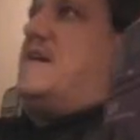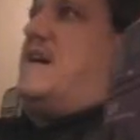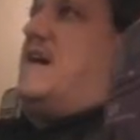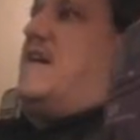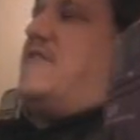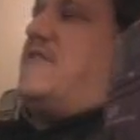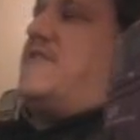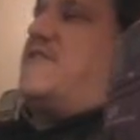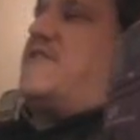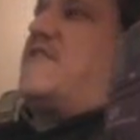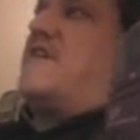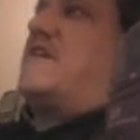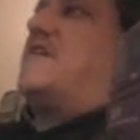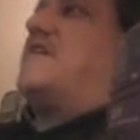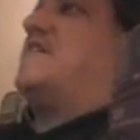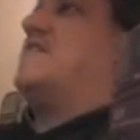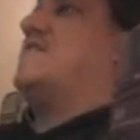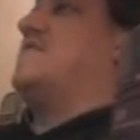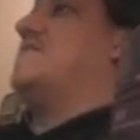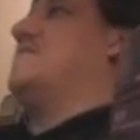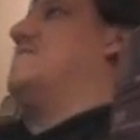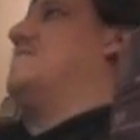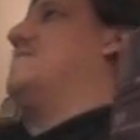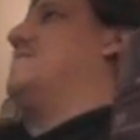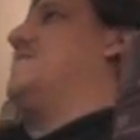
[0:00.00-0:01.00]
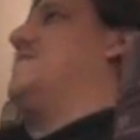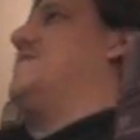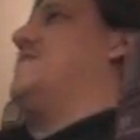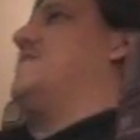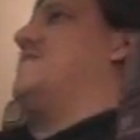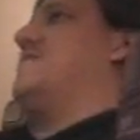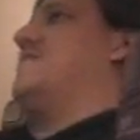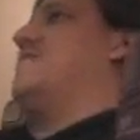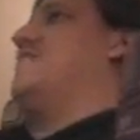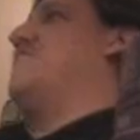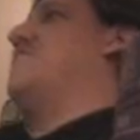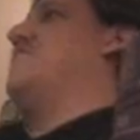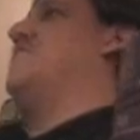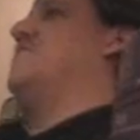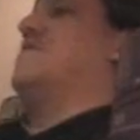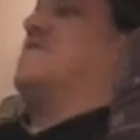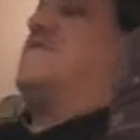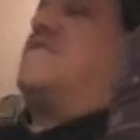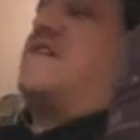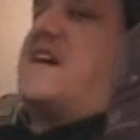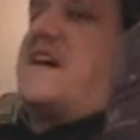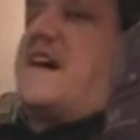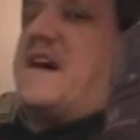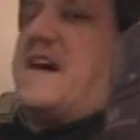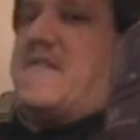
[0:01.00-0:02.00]
I just think, you know, I mean, surely
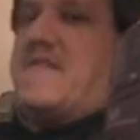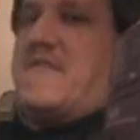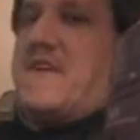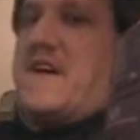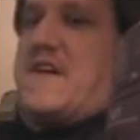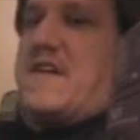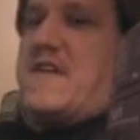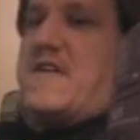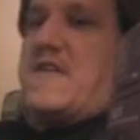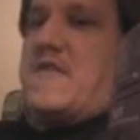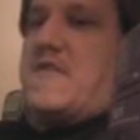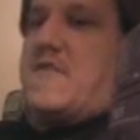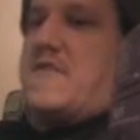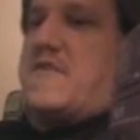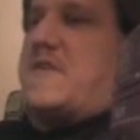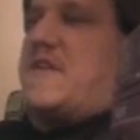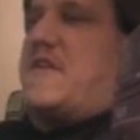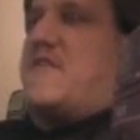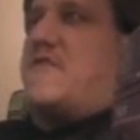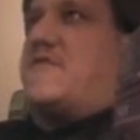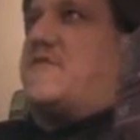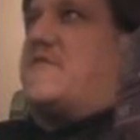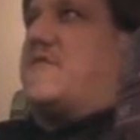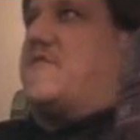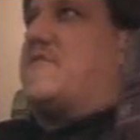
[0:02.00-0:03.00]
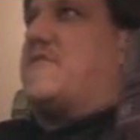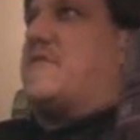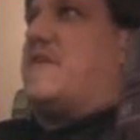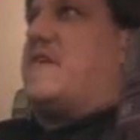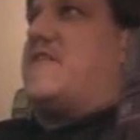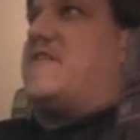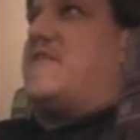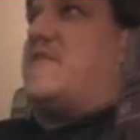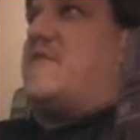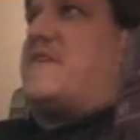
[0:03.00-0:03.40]
they have that in other countries, right?